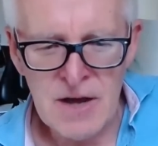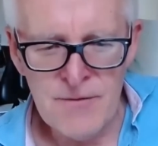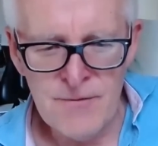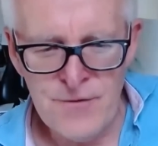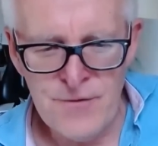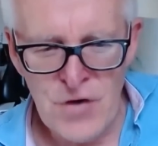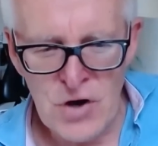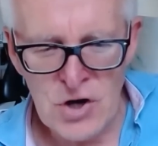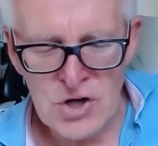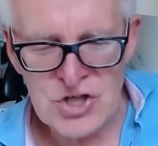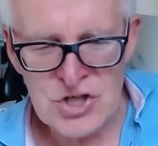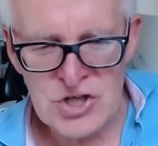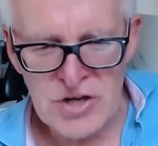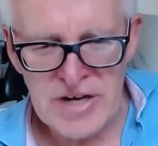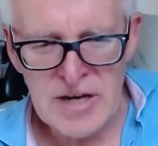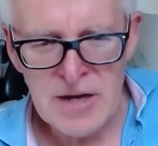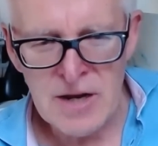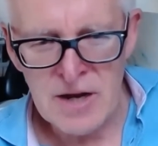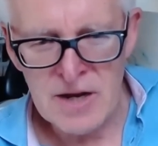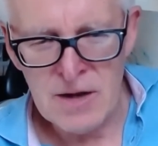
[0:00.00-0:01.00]

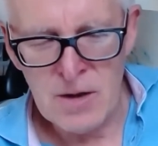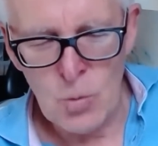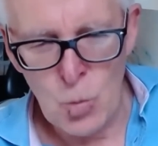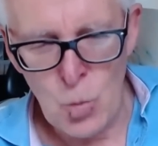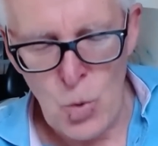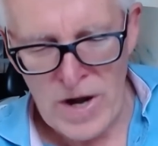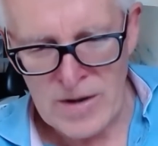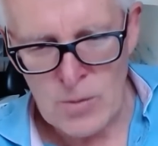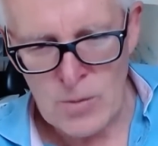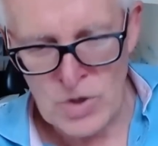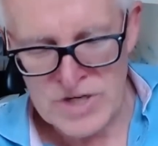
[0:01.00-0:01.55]
virtually were,